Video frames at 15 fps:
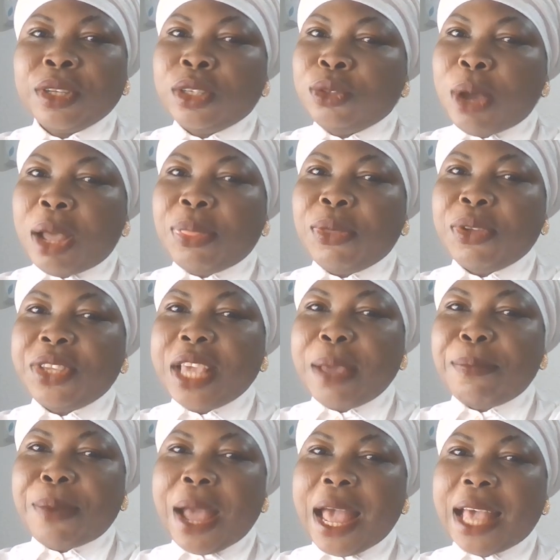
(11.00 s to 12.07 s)
You are not here
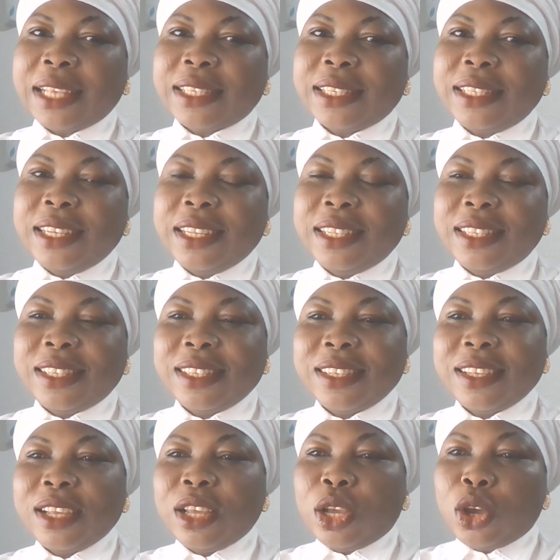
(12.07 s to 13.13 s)
by accident.
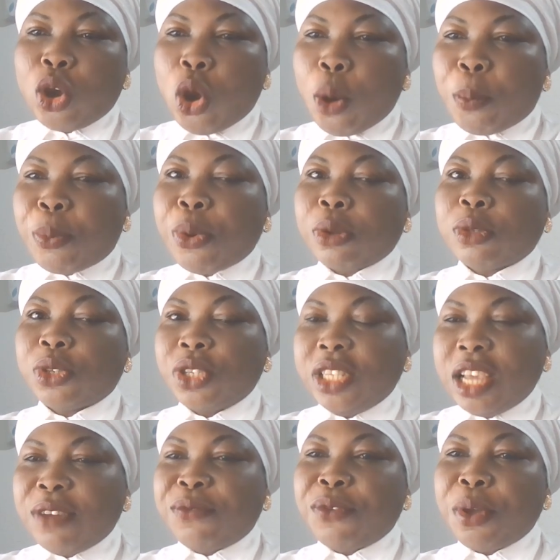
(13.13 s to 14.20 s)
God brought you
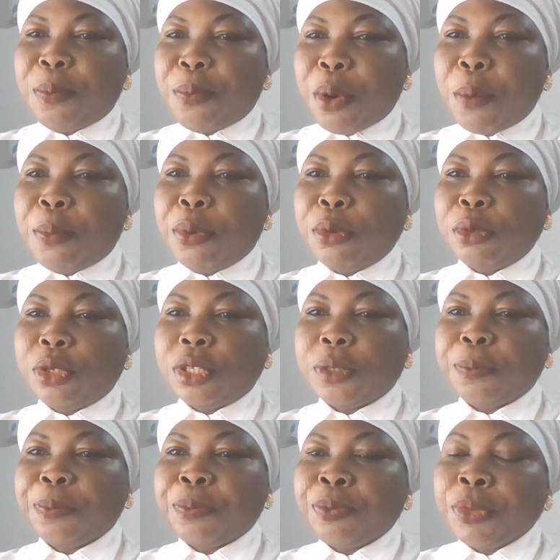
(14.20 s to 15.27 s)
here for a purpose.
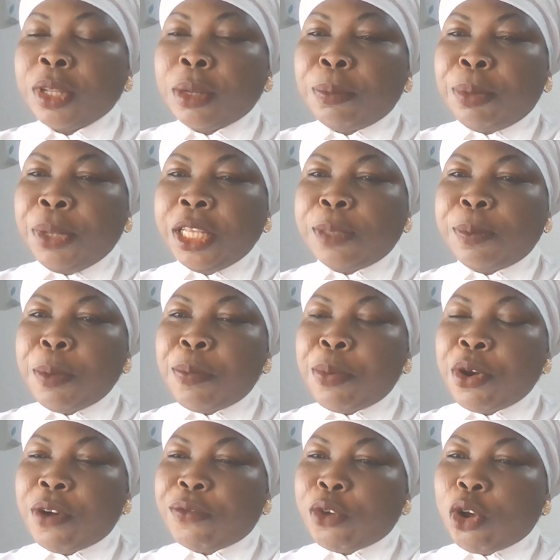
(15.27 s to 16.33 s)
Please,
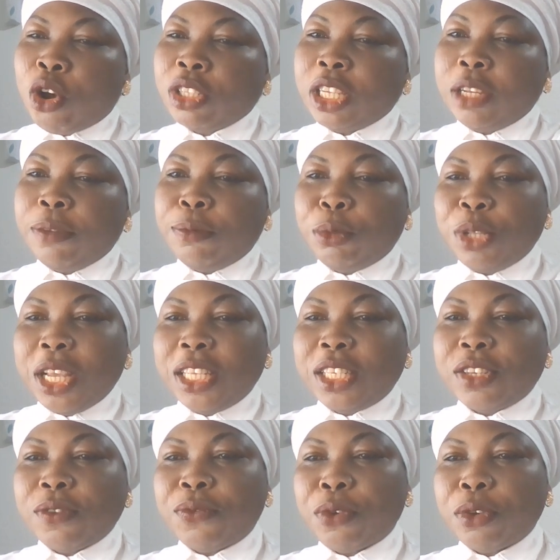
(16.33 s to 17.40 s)
people of God, if today is
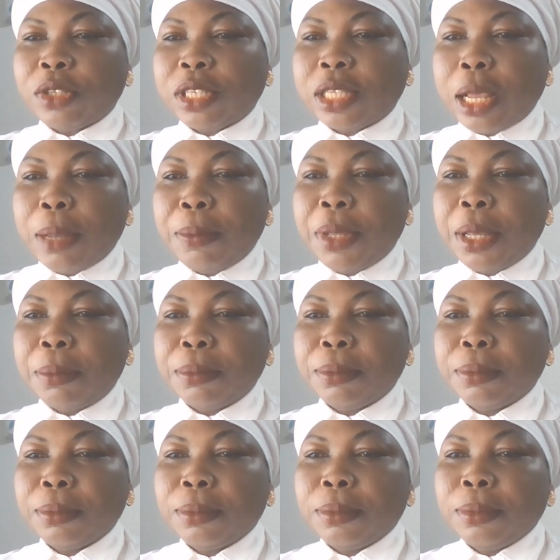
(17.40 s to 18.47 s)
your first time here,
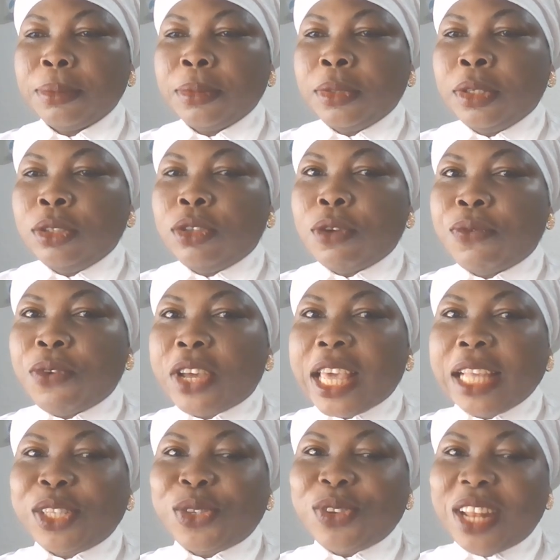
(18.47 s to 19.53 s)
don't
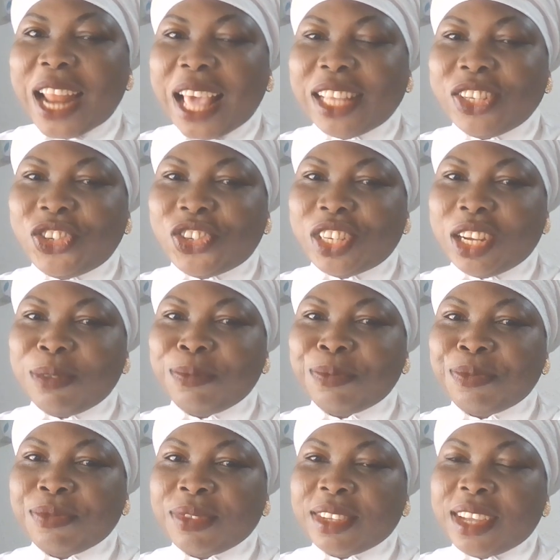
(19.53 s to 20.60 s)
forget to like, share,
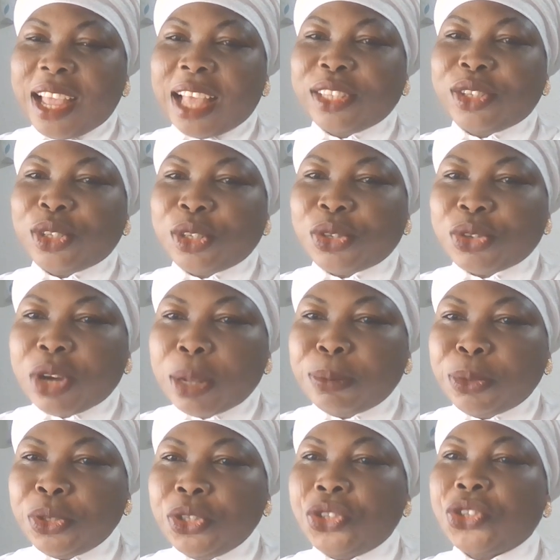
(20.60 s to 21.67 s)
and subscribe
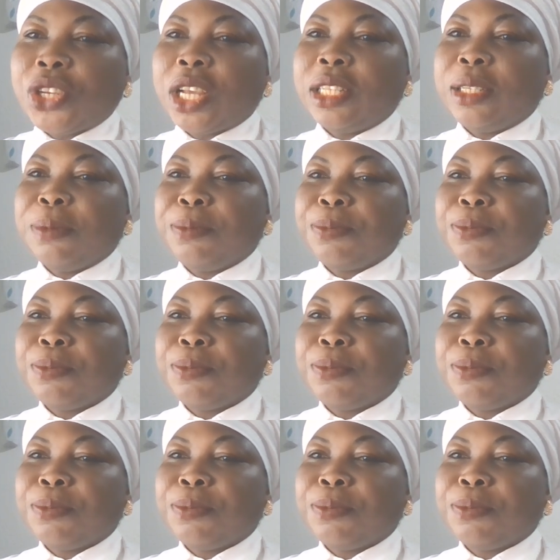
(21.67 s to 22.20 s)
to this channel.